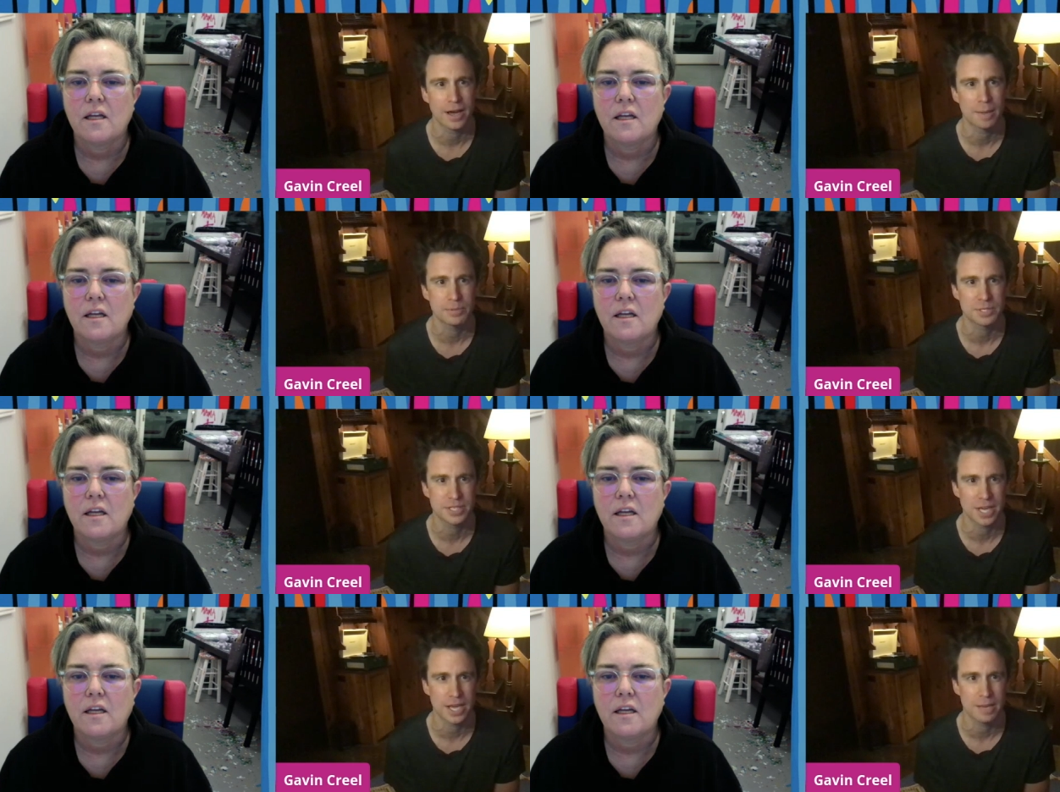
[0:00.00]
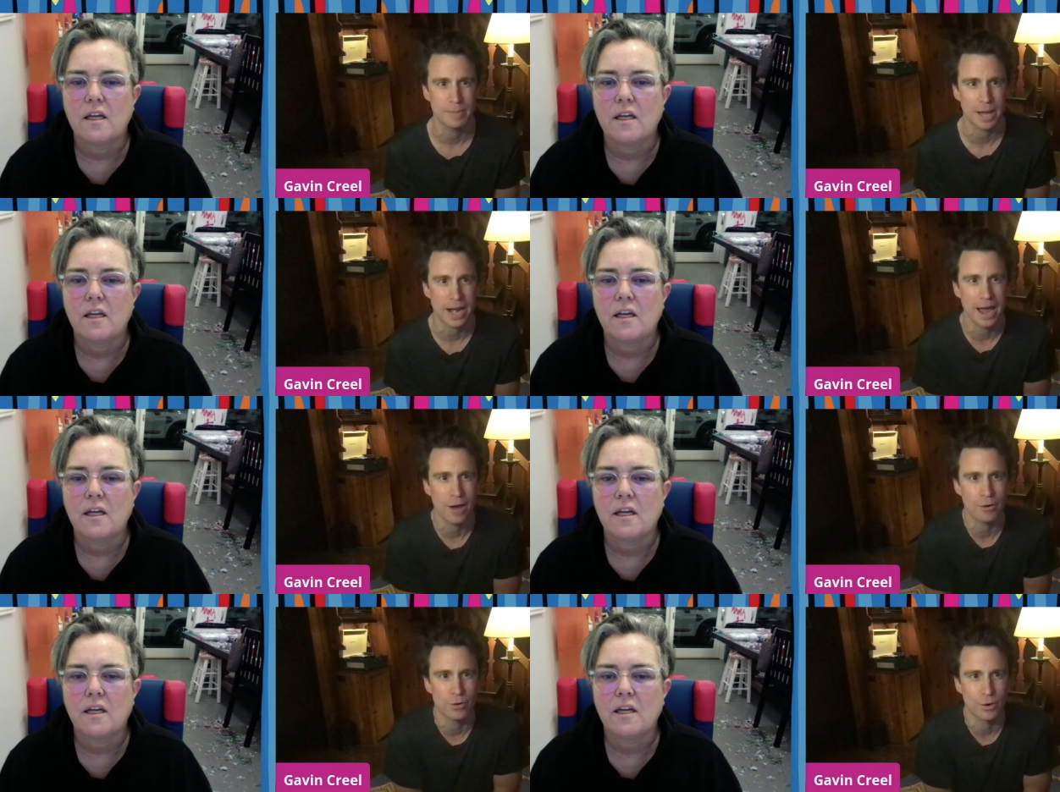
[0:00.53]
Speaker 1: upstate, about an
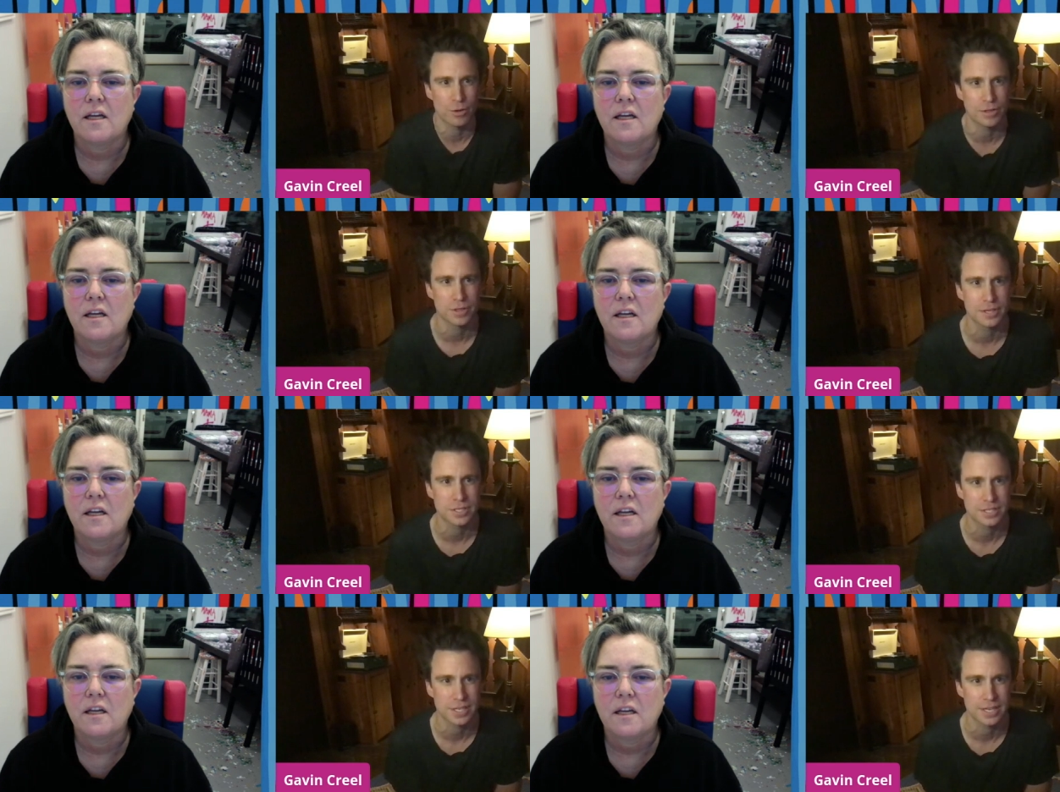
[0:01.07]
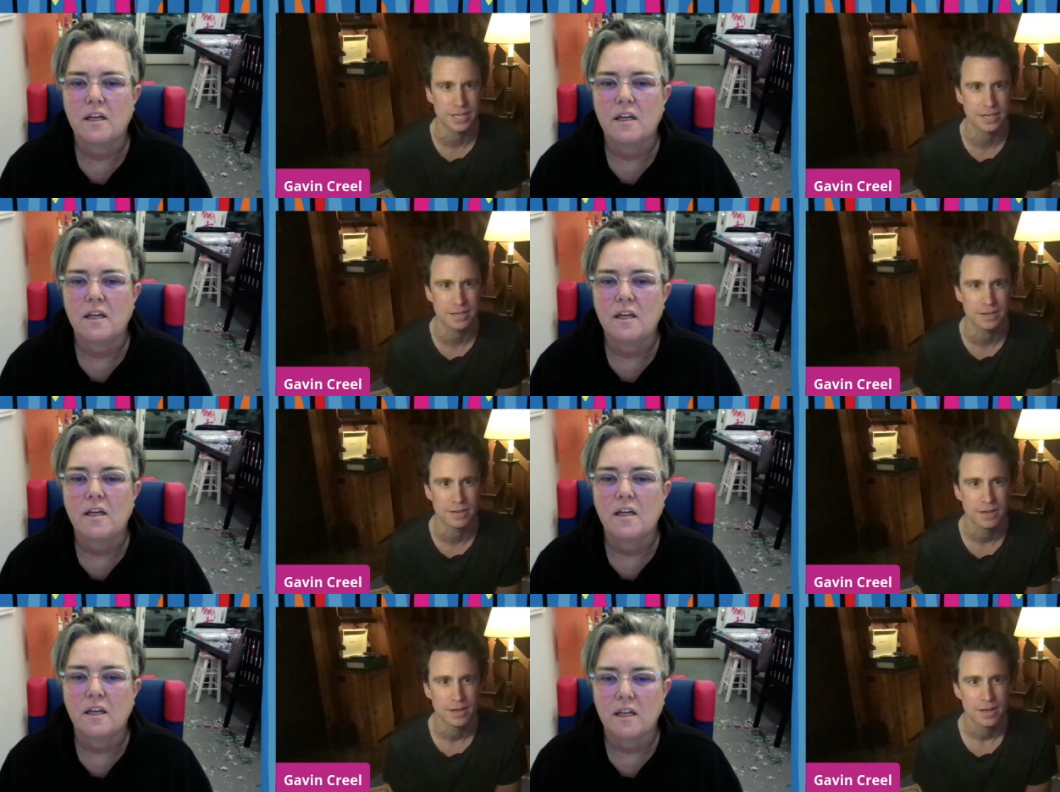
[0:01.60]
hour north of the city,
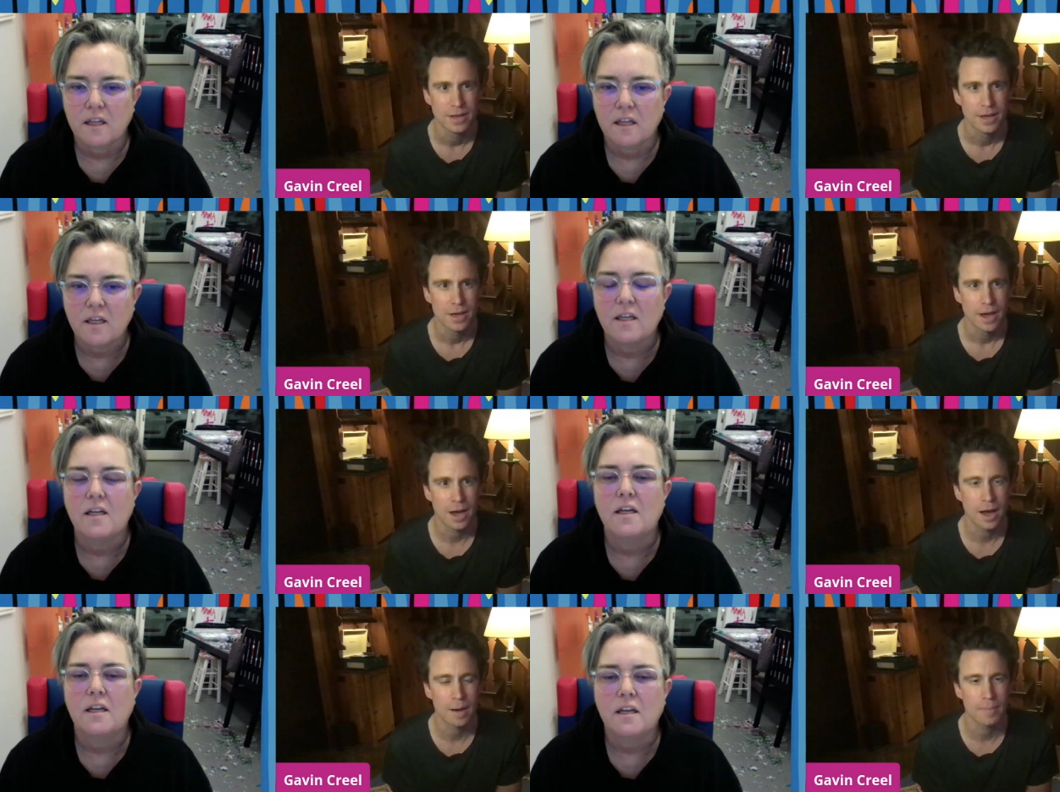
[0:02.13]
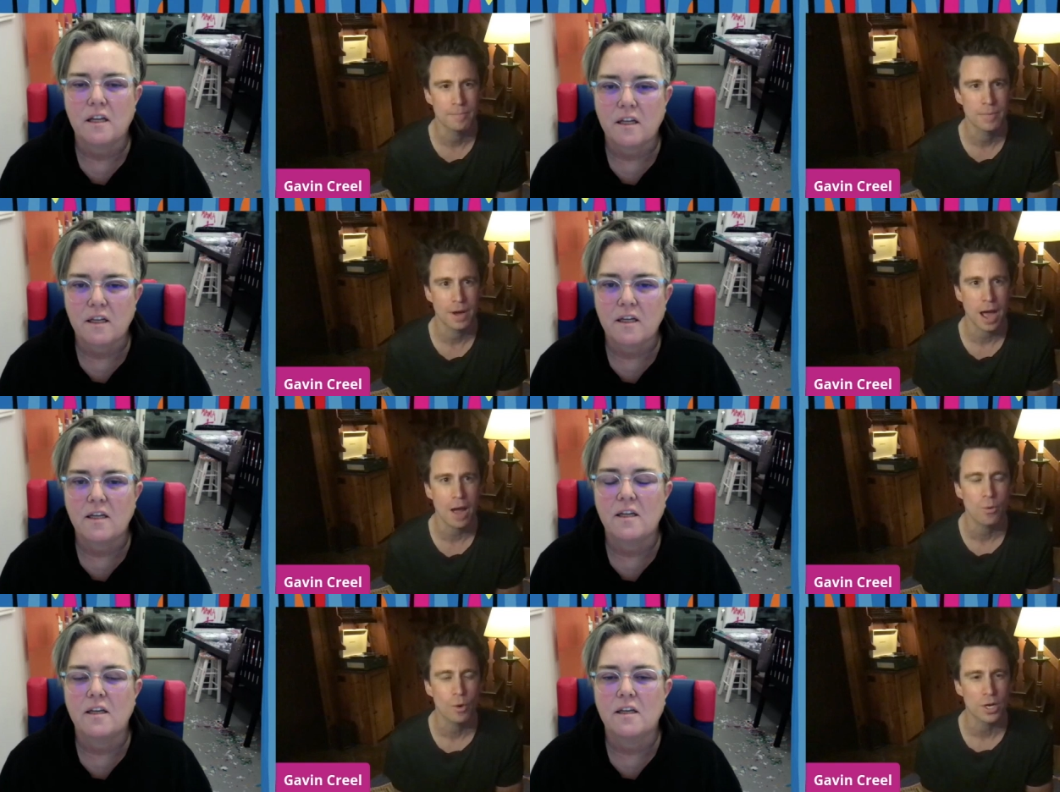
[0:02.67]
and um,
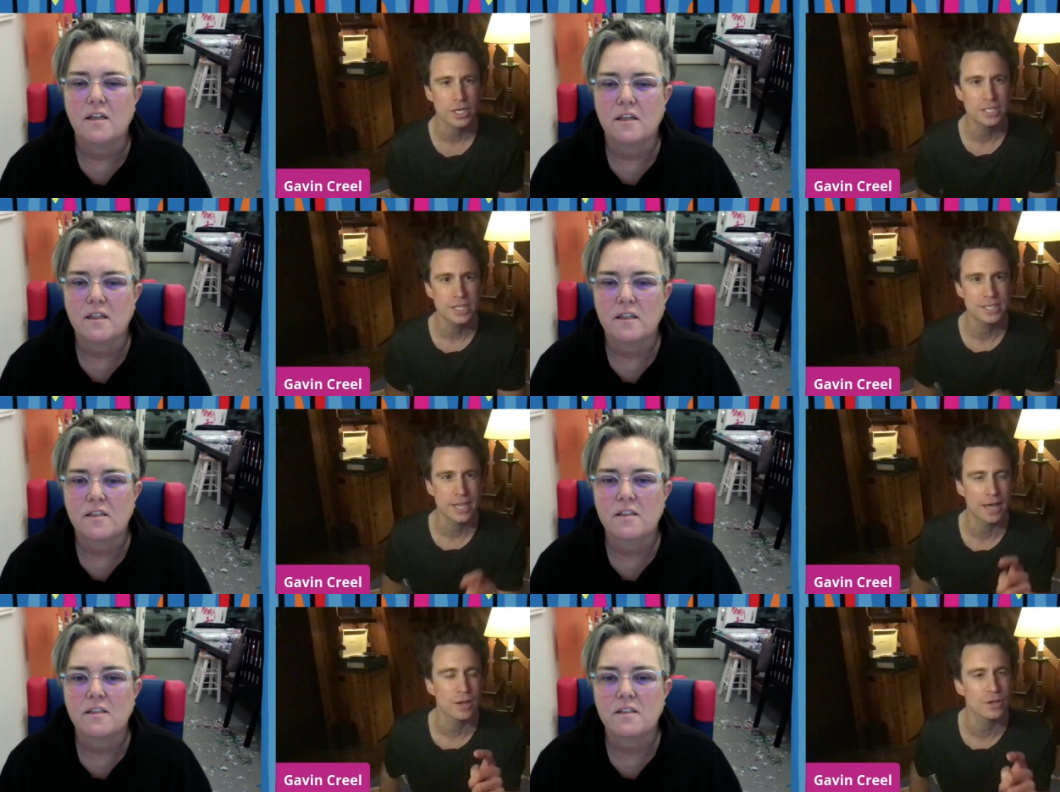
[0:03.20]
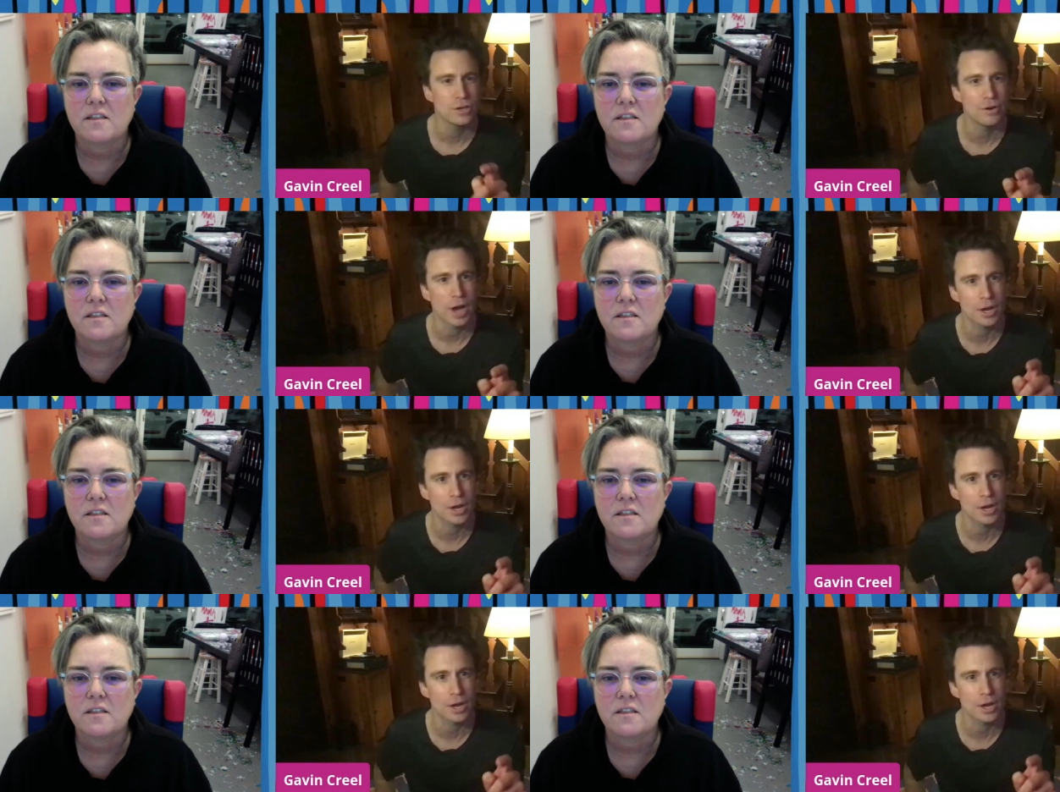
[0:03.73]
I wanted to tell you.